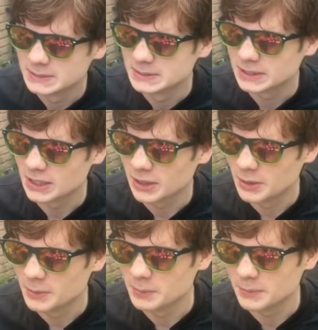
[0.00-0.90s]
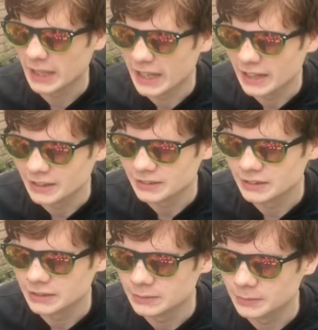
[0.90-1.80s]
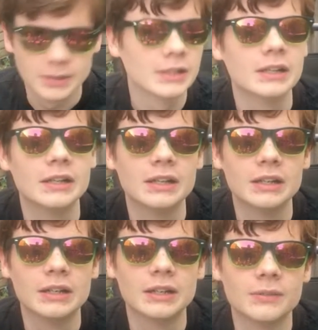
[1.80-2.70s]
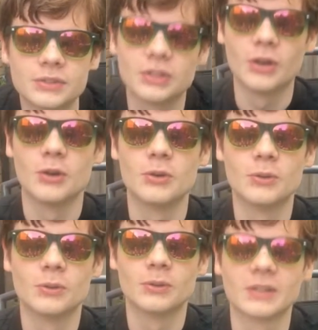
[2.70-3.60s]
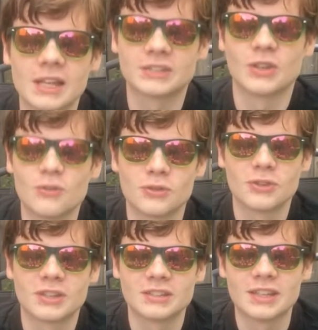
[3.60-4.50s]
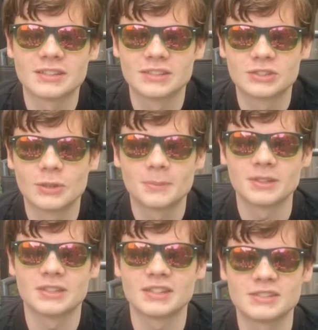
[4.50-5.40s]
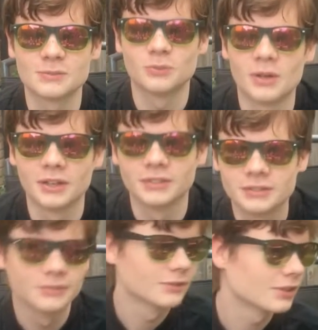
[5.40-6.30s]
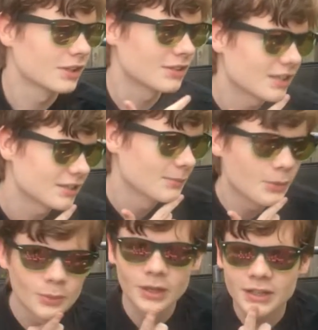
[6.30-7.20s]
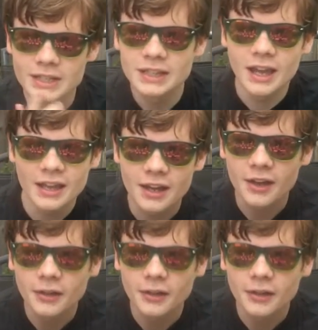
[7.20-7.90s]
So yeah, um, so let's go through the contestants. So I'm contestant one, contestant number one, yeah, yeah.